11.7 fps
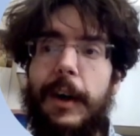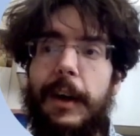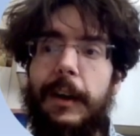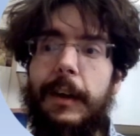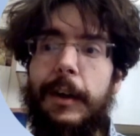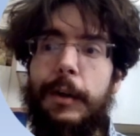
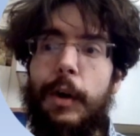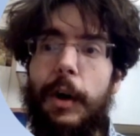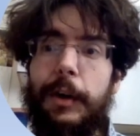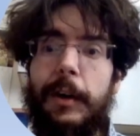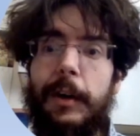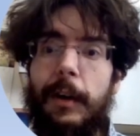the
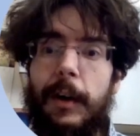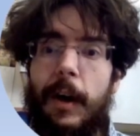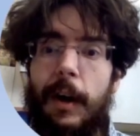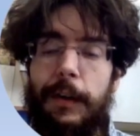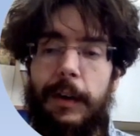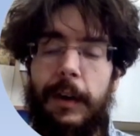nautical
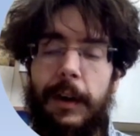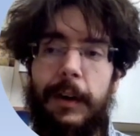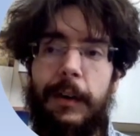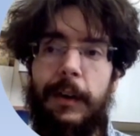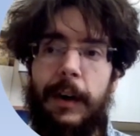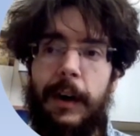Gothic
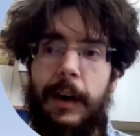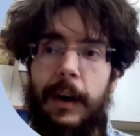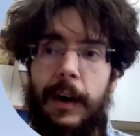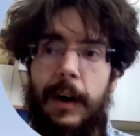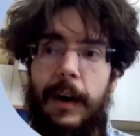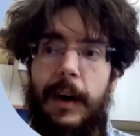or
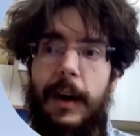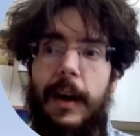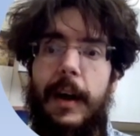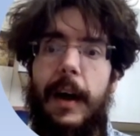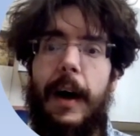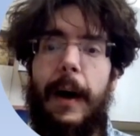
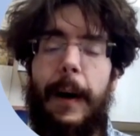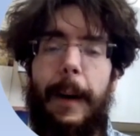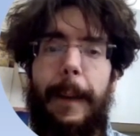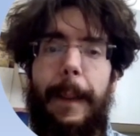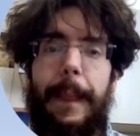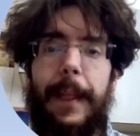the
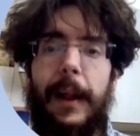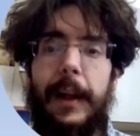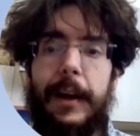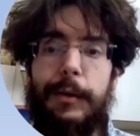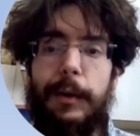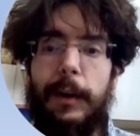
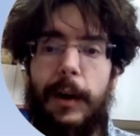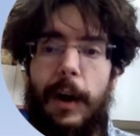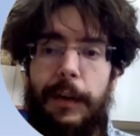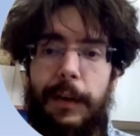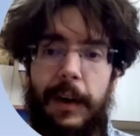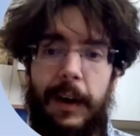literal
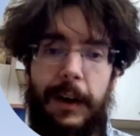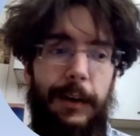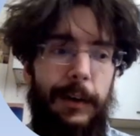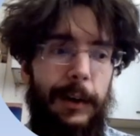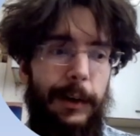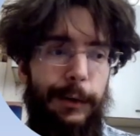Gothic,
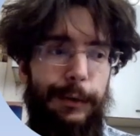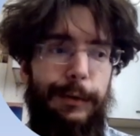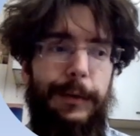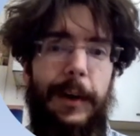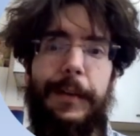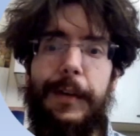all those
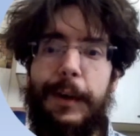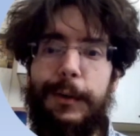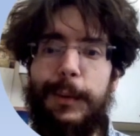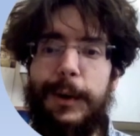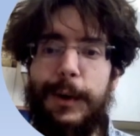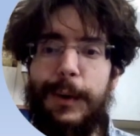fun things
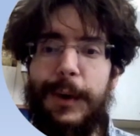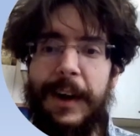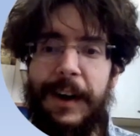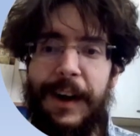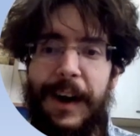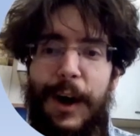we do
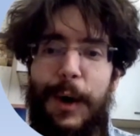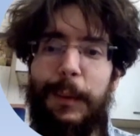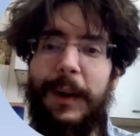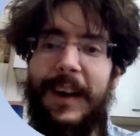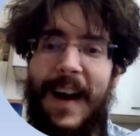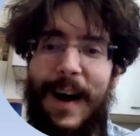here, will
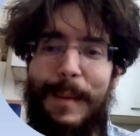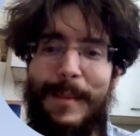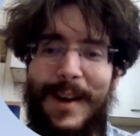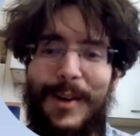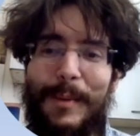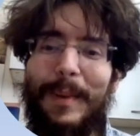come
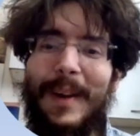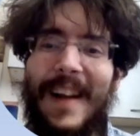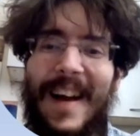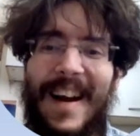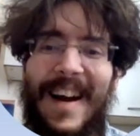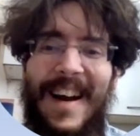into
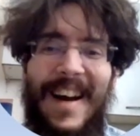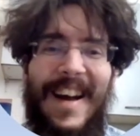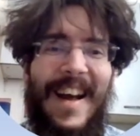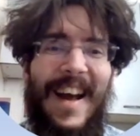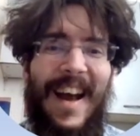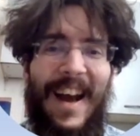play.
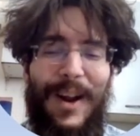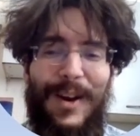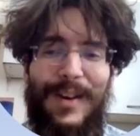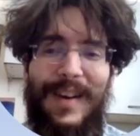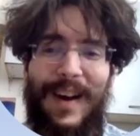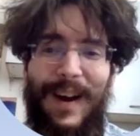And
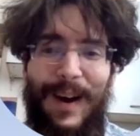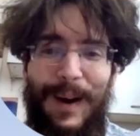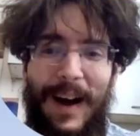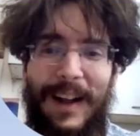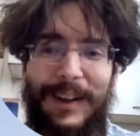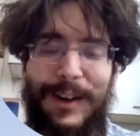
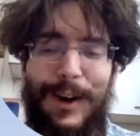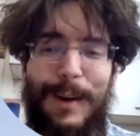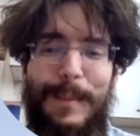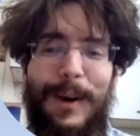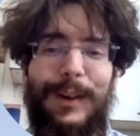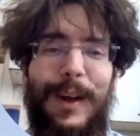I'll talk
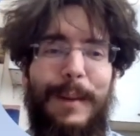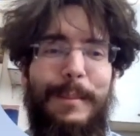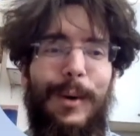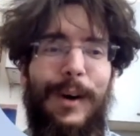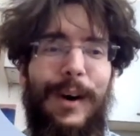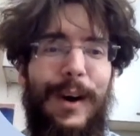about that
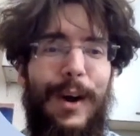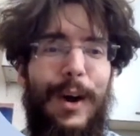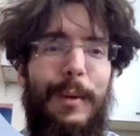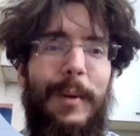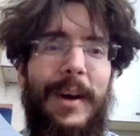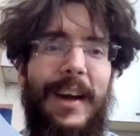more
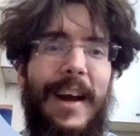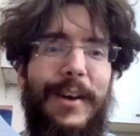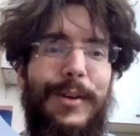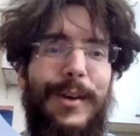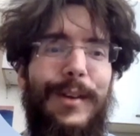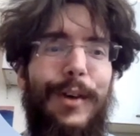when I get
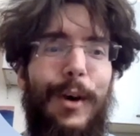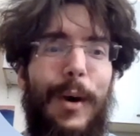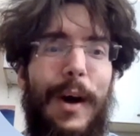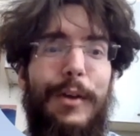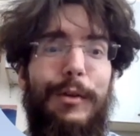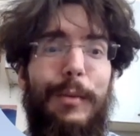to it. So
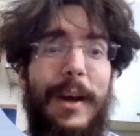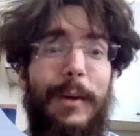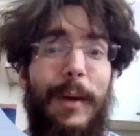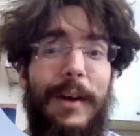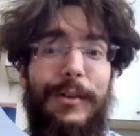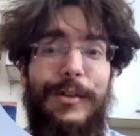three
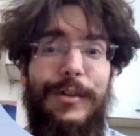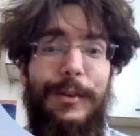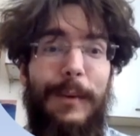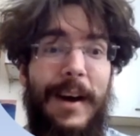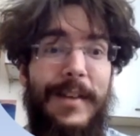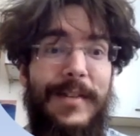questions
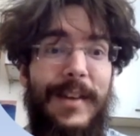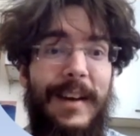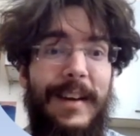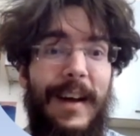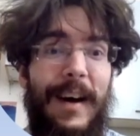arise then.